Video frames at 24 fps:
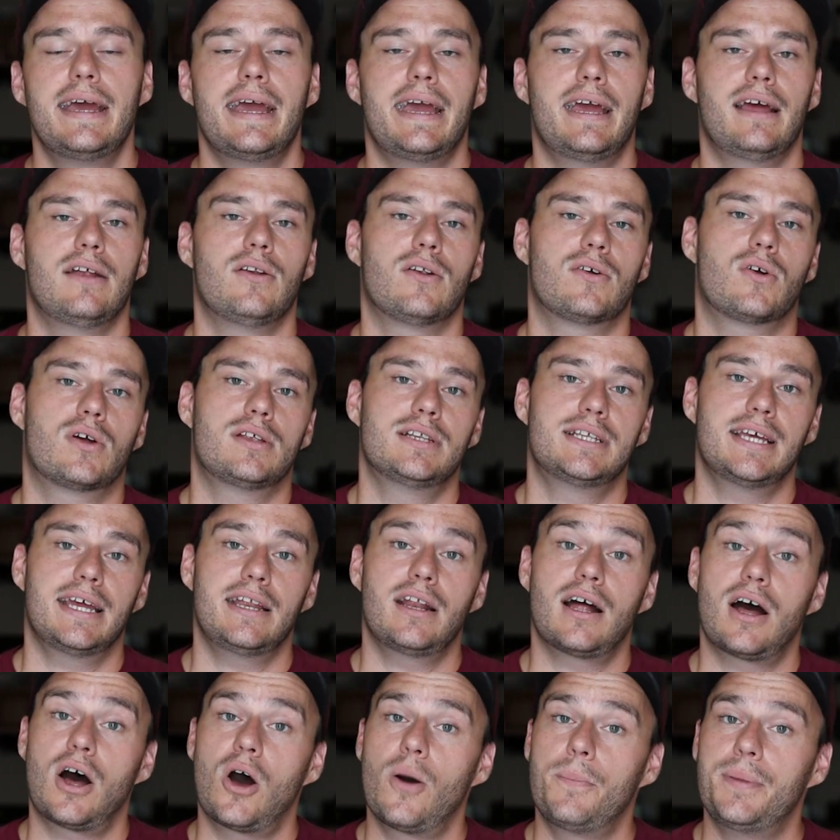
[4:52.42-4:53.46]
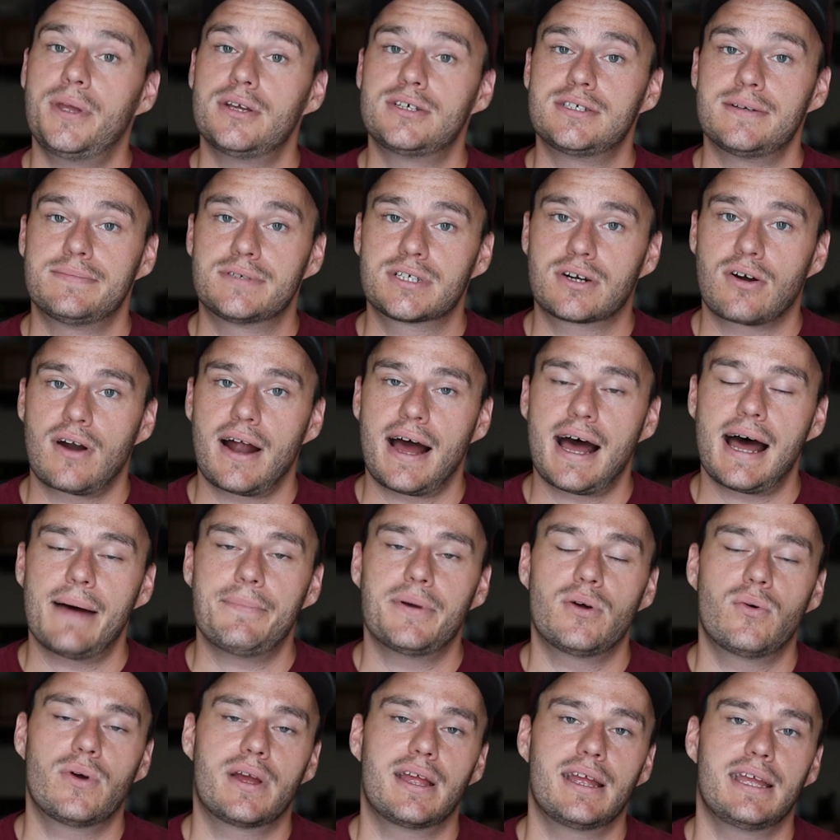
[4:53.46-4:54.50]
and continue. I hope you subscribe
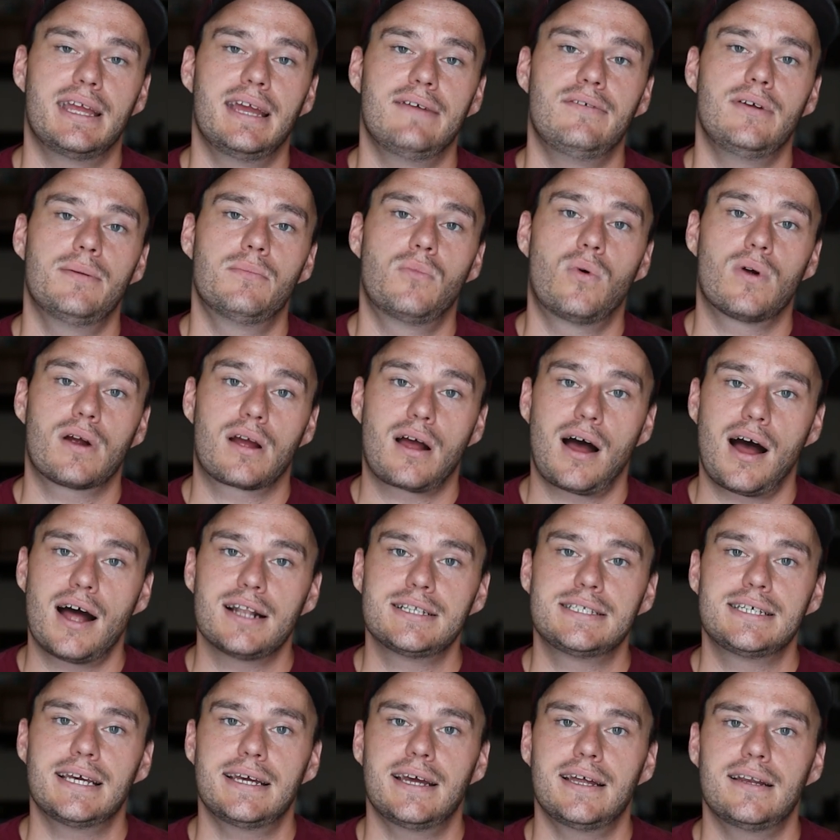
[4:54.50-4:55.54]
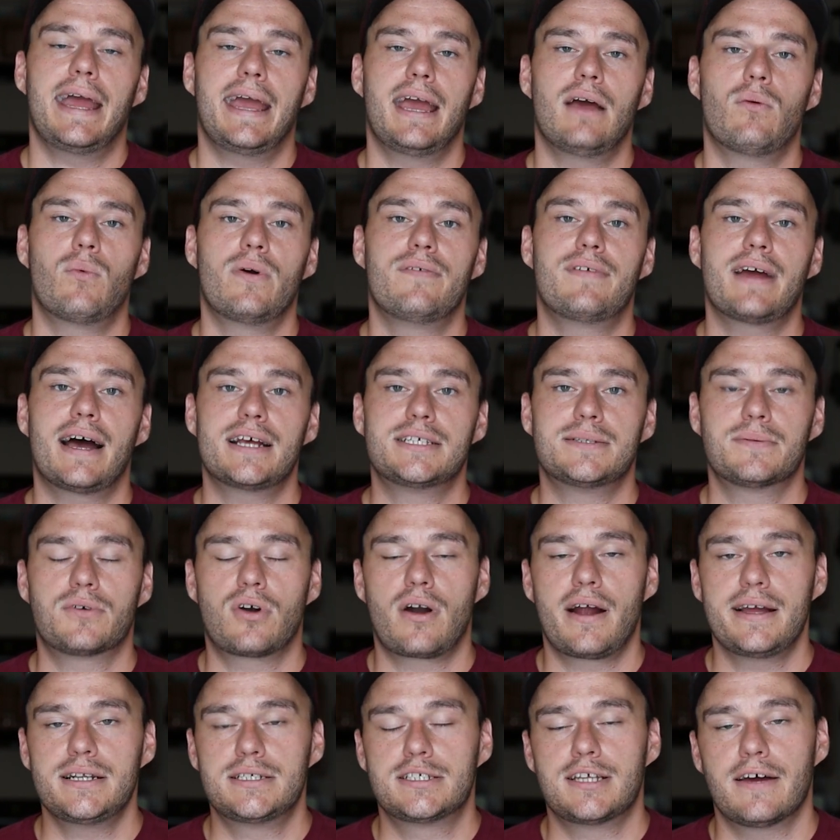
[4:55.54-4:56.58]
and we can give you more content, and we've got some
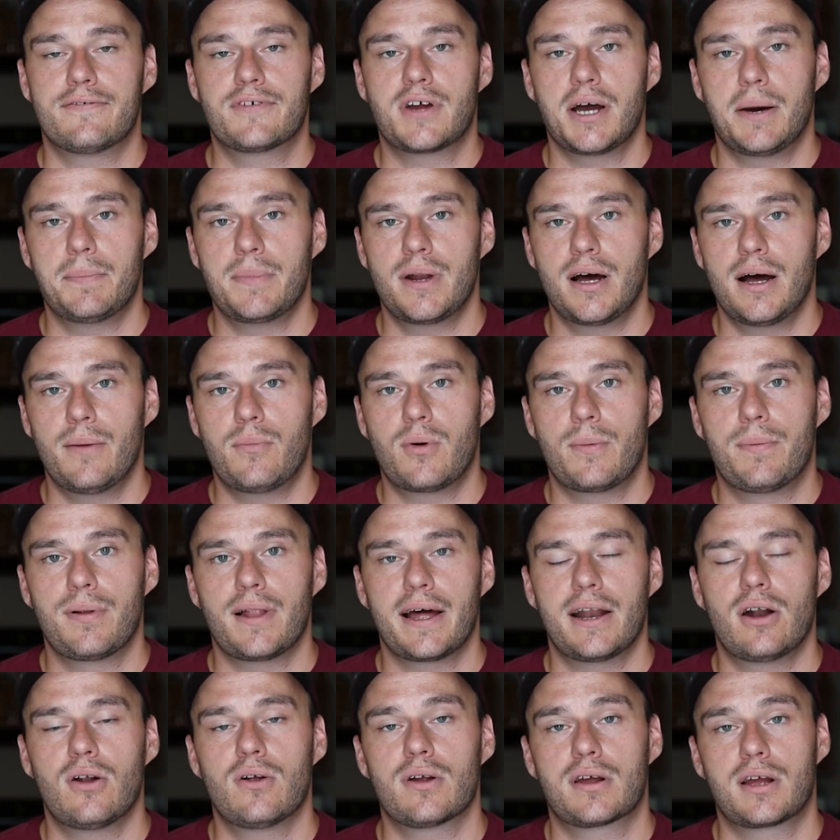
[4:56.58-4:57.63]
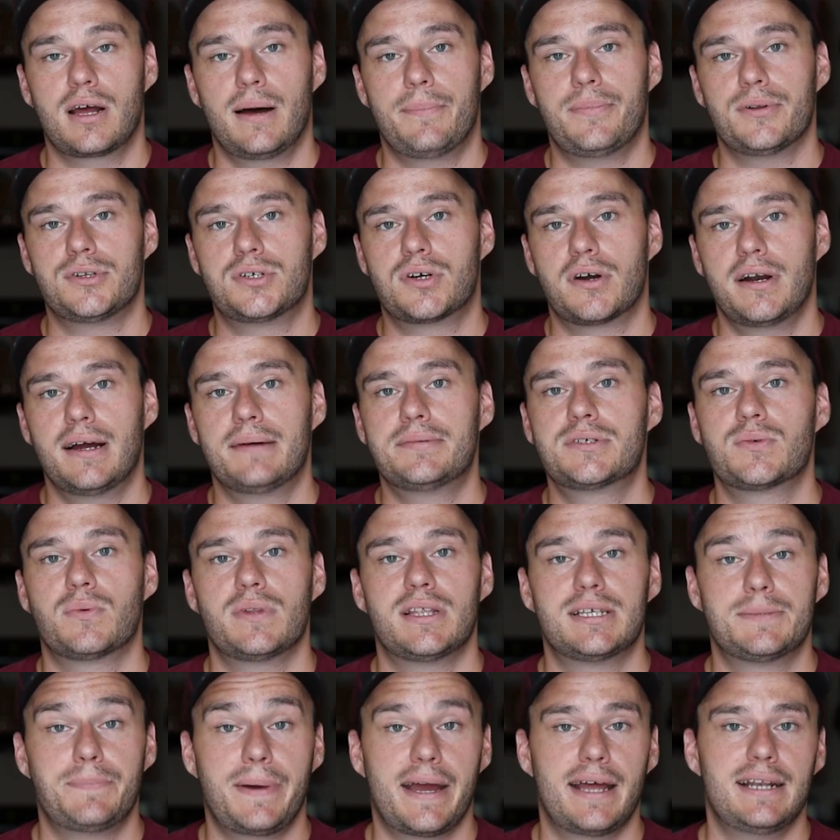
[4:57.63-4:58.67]
great stuff coming up. We're planning on a couple trips. With
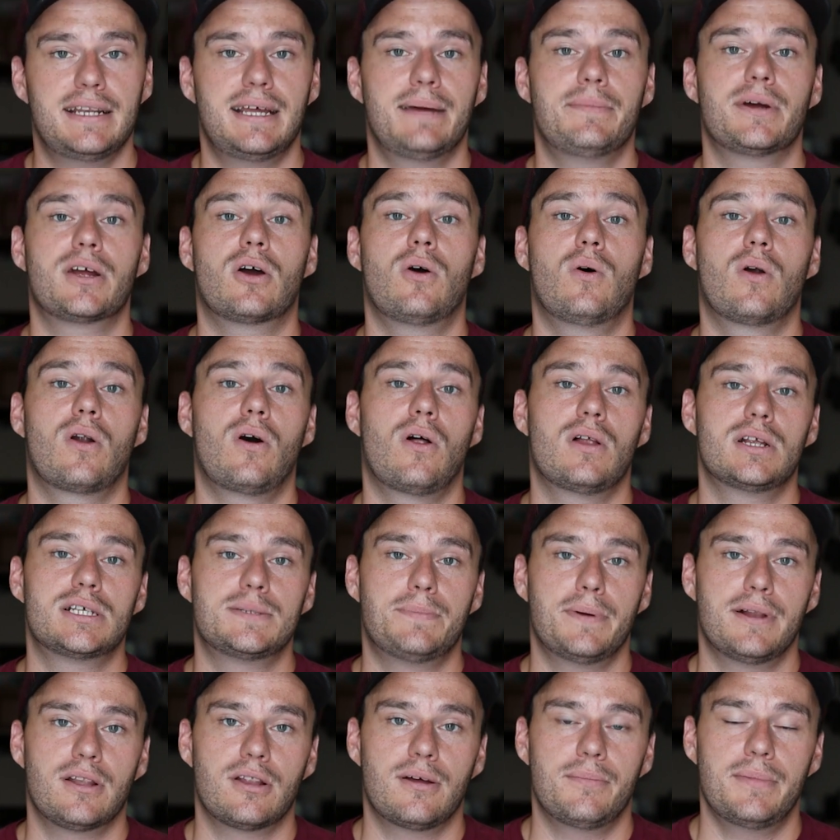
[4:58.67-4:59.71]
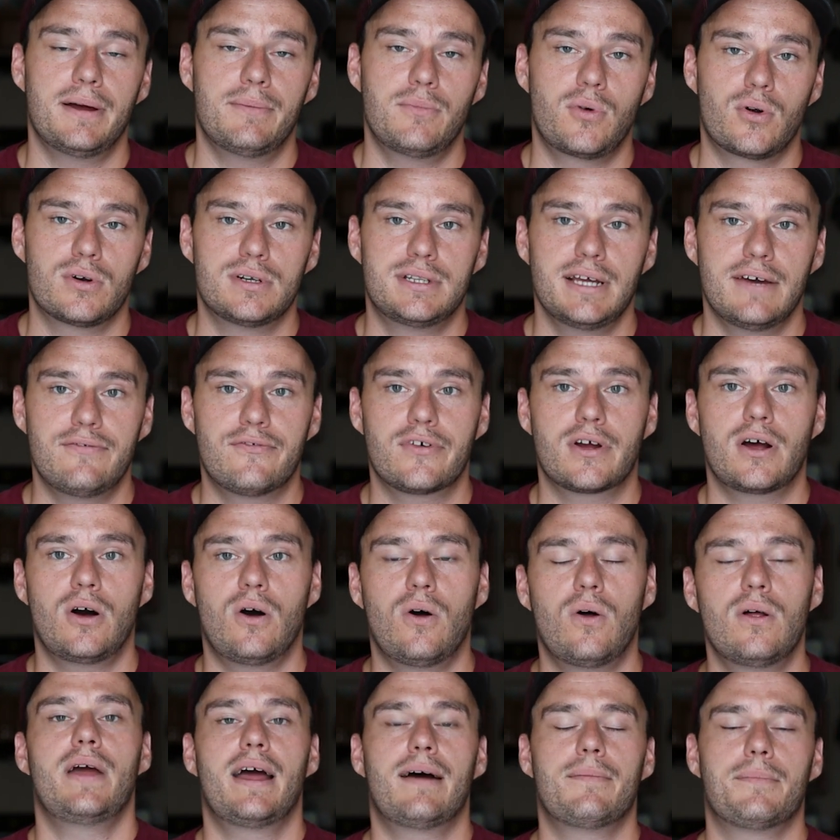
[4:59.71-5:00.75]
this pandemic going on, it's been a little bit more
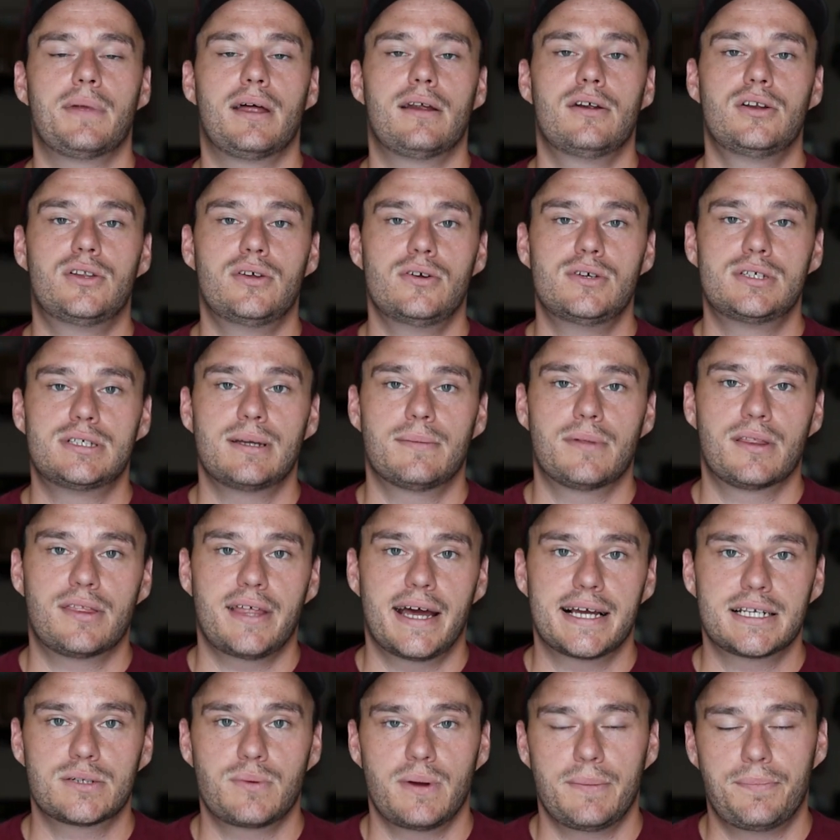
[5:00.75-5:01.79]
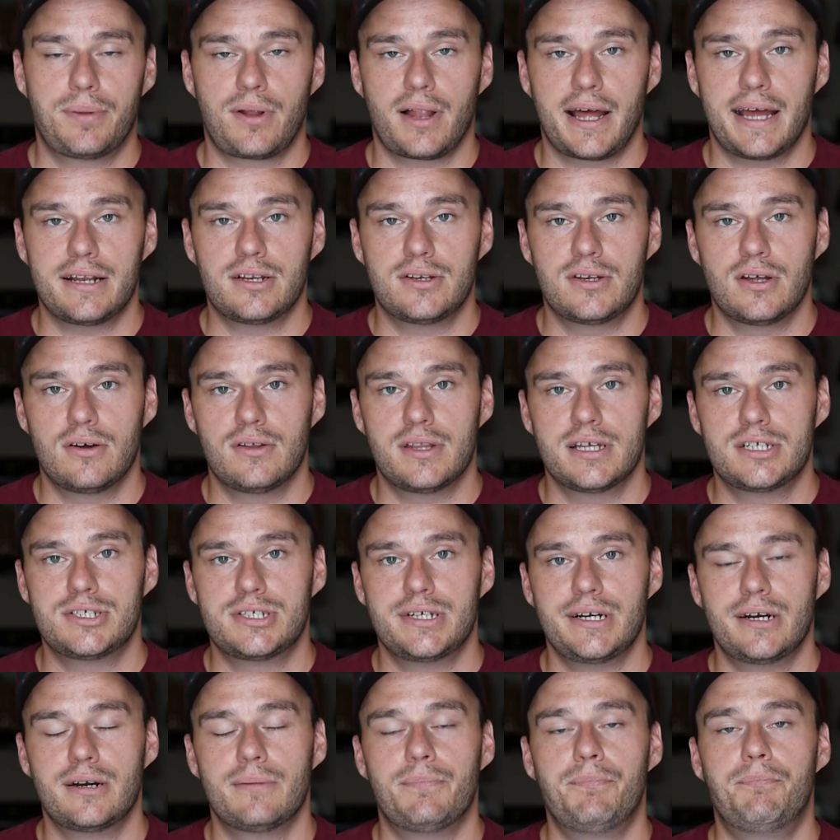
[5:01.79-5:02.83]
difficult. We haven't been able to do some of the things we had planned to do
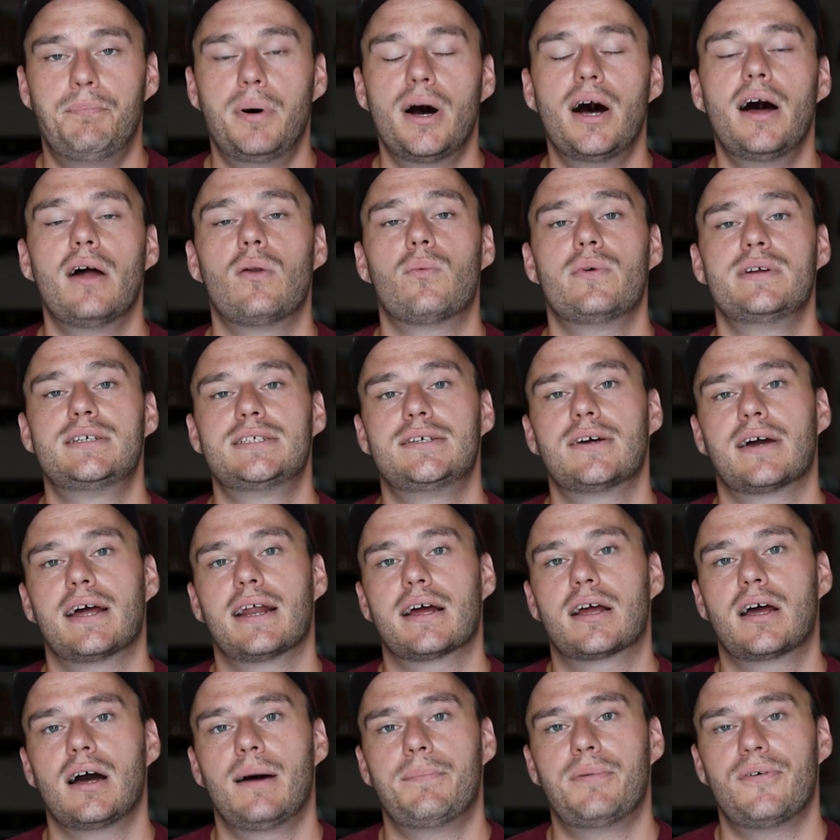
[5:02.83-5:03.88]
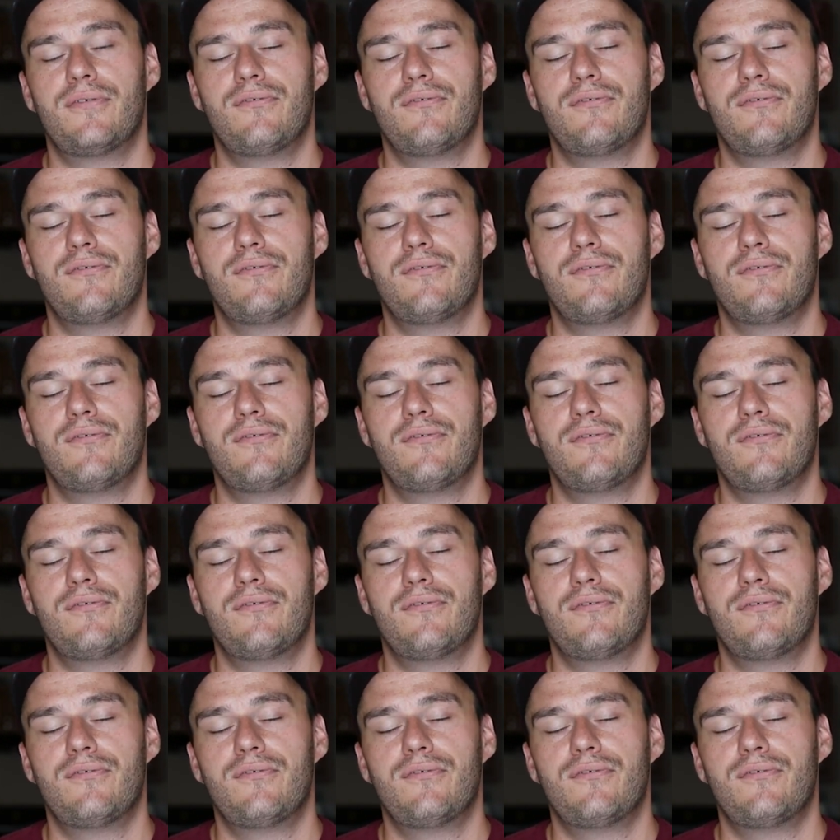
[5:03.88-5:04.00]
this year, but we still got a couple